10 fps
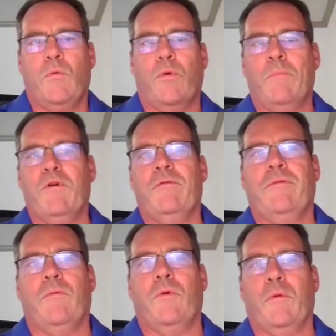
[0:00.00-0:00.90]
when we
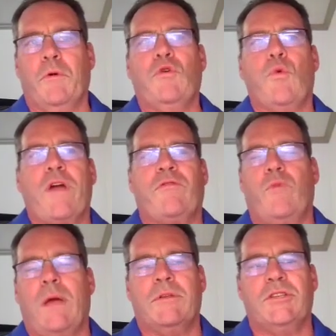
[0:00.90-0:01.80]
moved away
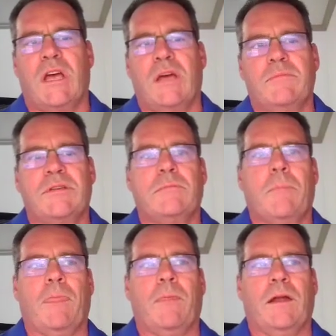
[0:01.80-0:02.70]
from Raymond James,
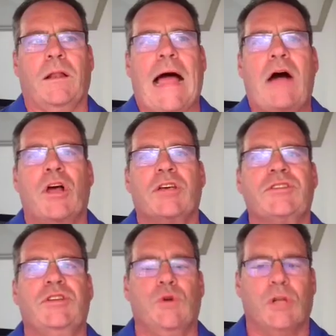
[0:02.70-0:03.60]
it allowed
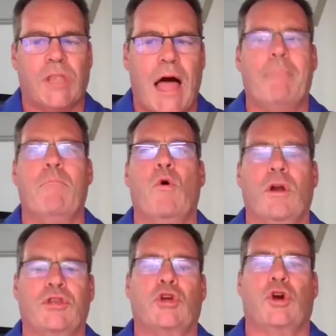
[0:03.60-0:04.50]
us to do a lot
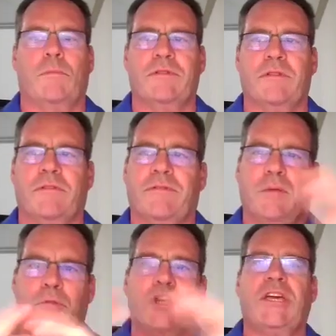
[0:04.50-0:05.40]
more in terms of
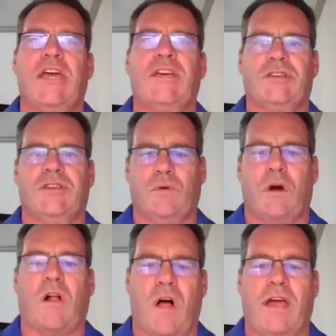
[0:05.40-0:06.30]
communications to
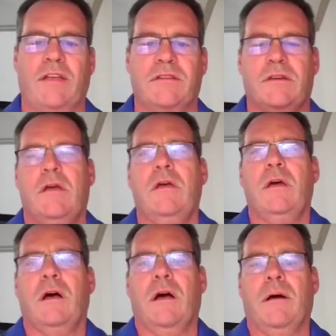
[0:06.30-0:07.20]
our clients.
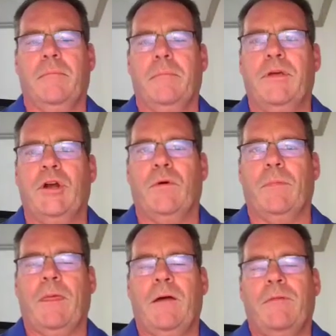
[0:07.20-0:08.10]

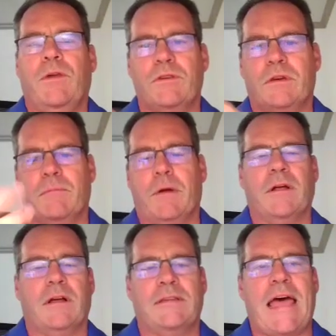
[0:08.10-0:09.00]
There was
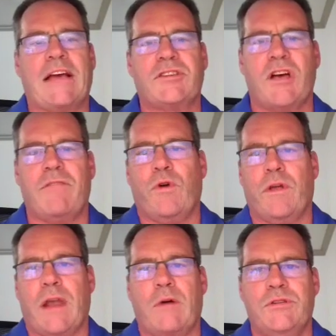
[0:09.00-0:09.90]
a tax
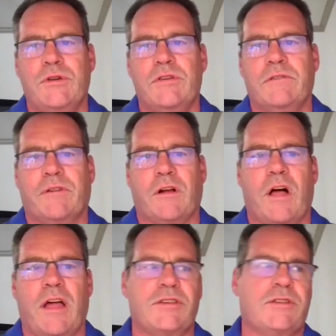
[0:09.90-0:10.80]
software that I was using for
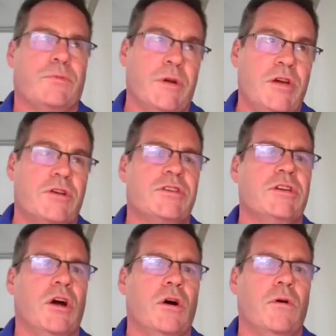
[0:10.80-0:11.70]
clients 3 years
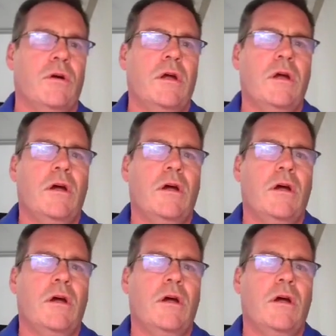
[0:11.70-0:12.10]
ago.